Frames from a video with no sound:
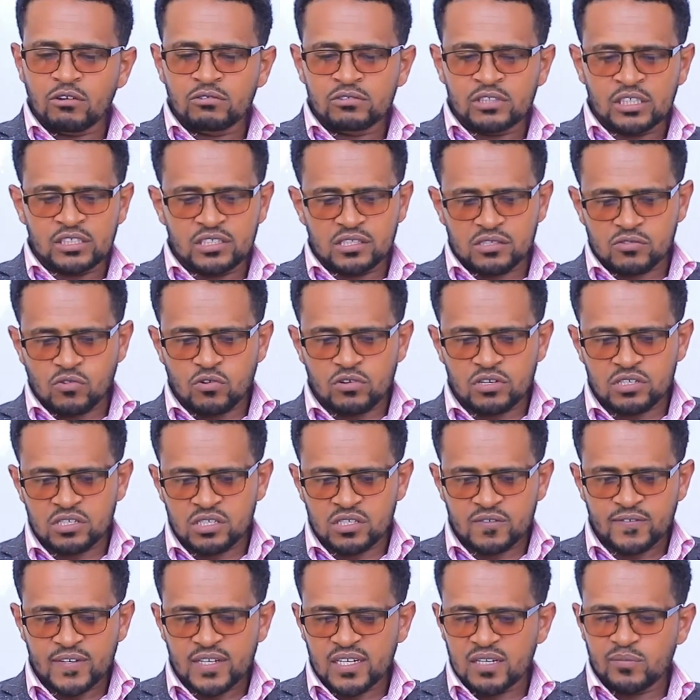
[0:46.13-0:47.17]
this course
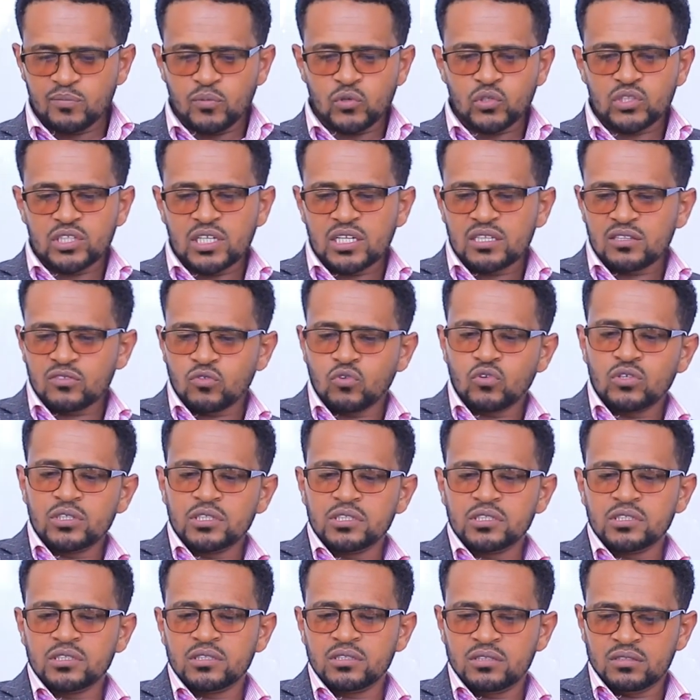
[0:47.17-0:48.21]
is very important
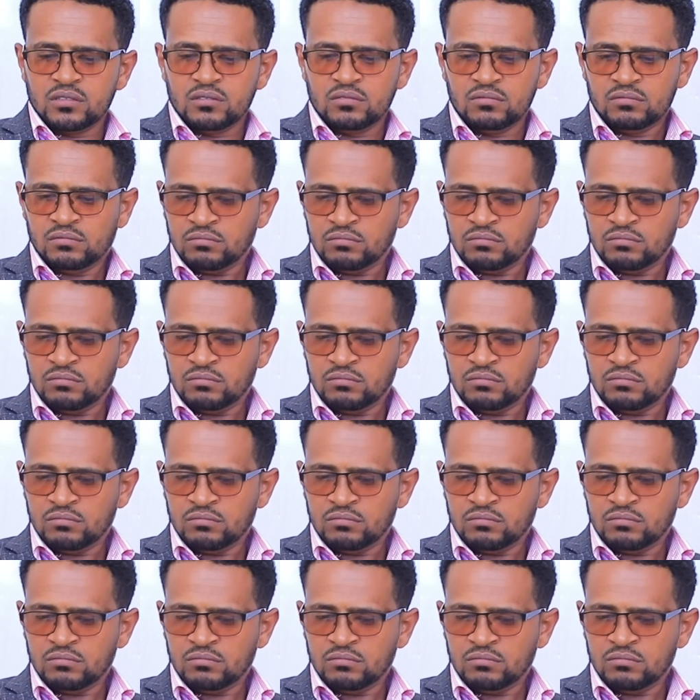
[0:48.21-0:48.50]
course,